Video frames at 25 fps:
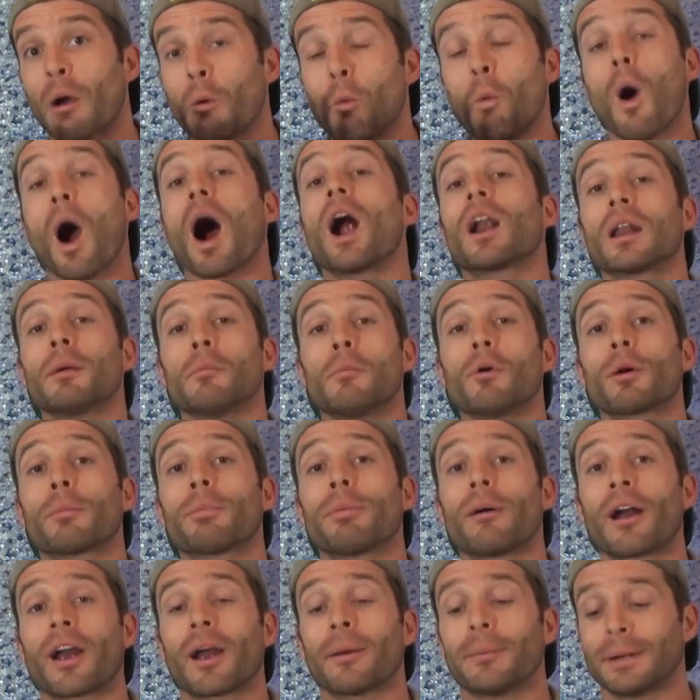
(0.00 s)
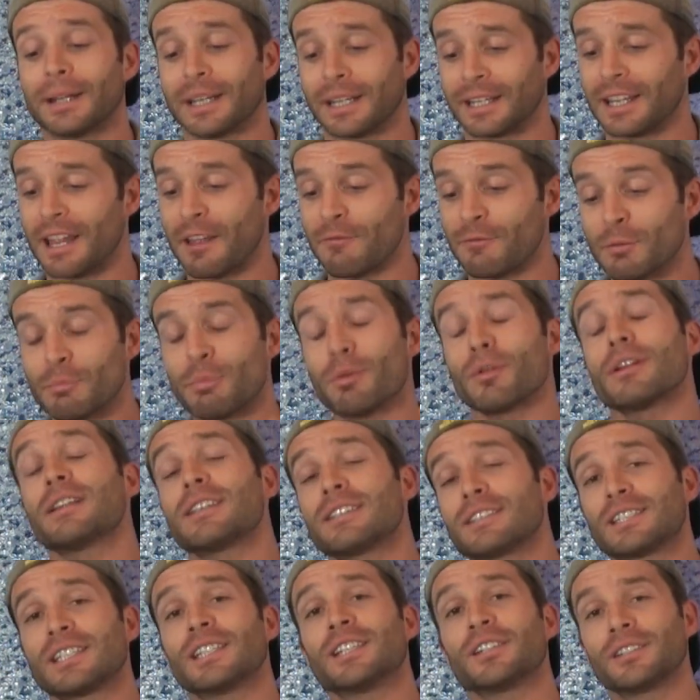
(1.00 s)
I want it more prominent. If you're
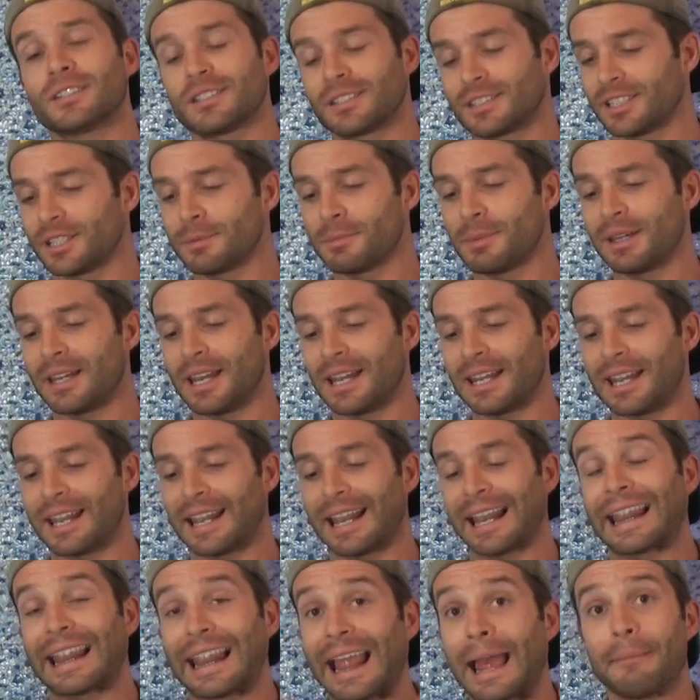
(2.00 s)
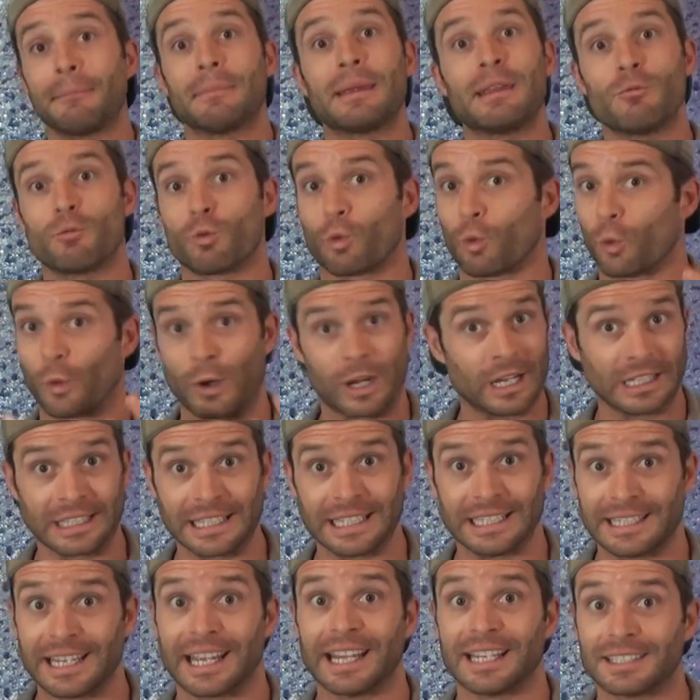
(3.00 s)
putting cinnamon in it, let me
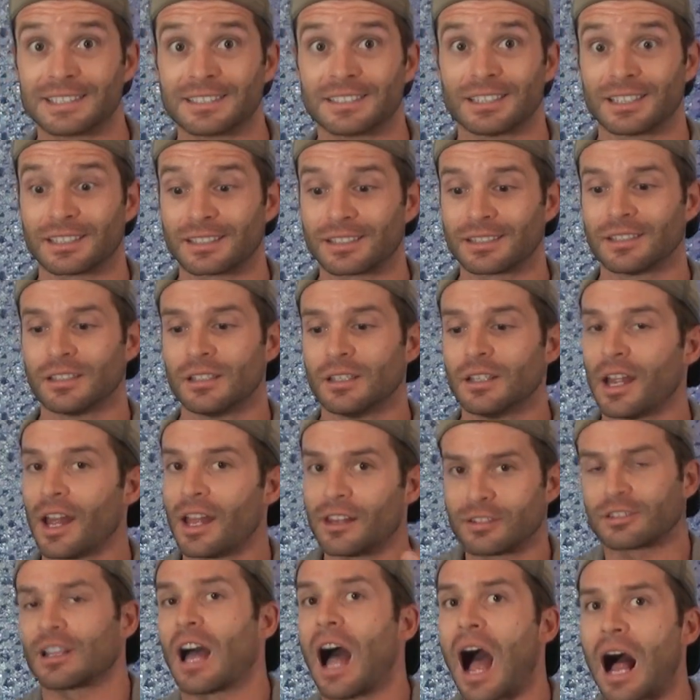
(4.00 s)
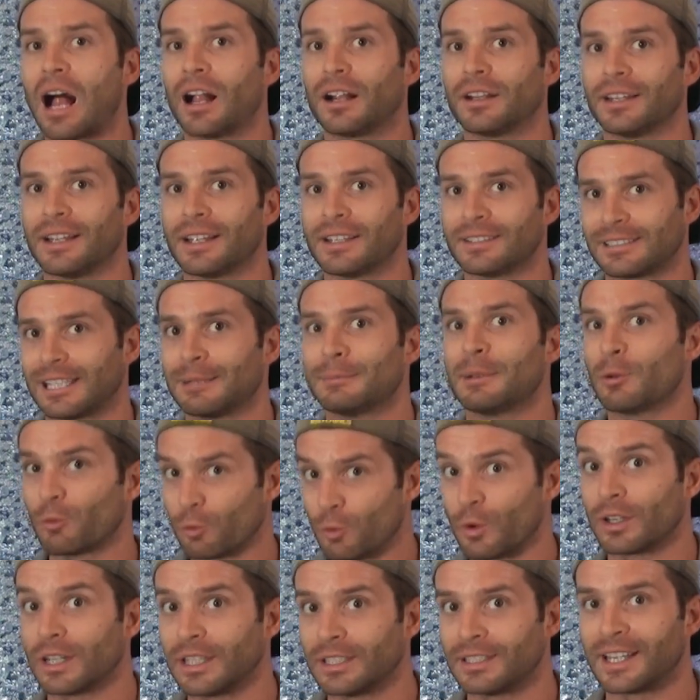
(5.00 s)
really taste it. It's the holidays. Let me
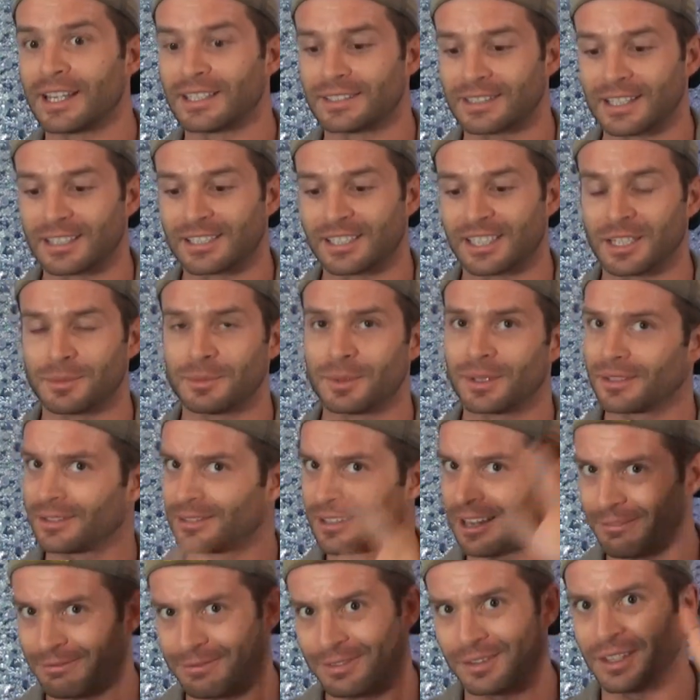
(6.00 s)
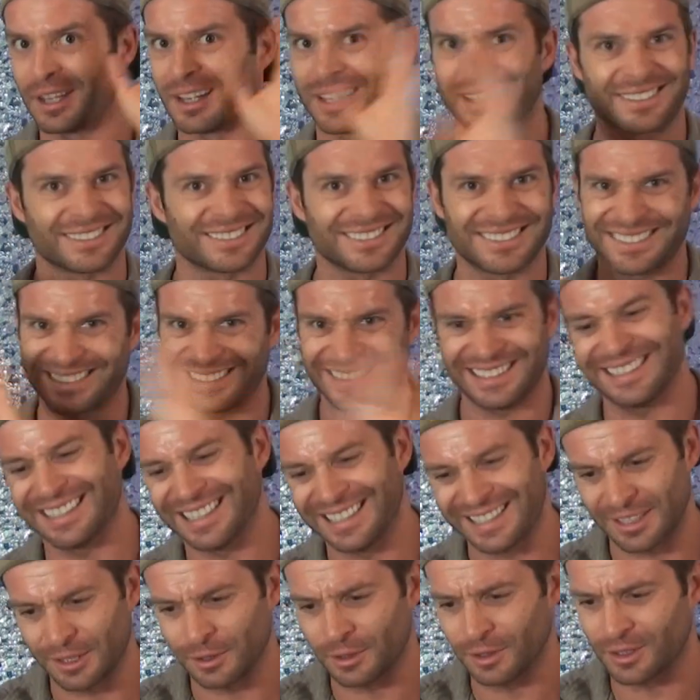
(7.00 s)
really taste that cinnamon. I feel like you
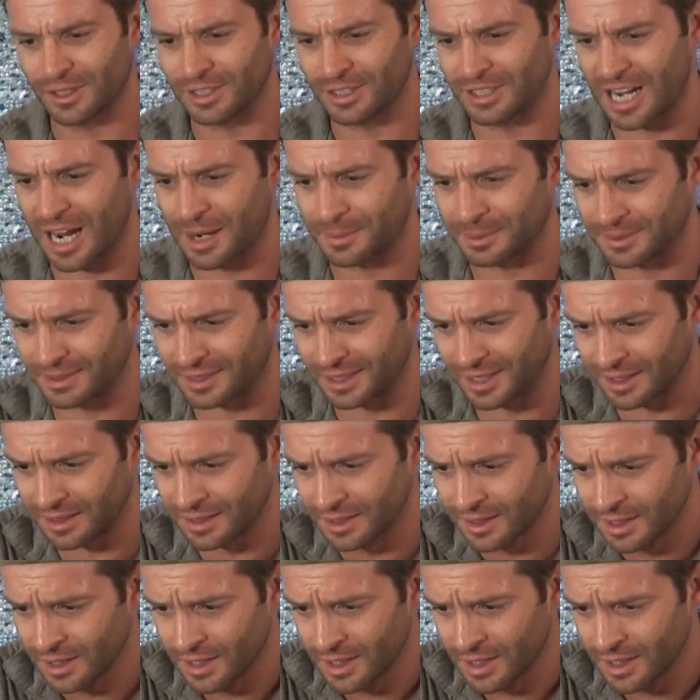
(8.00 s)
didn't do a good job with that.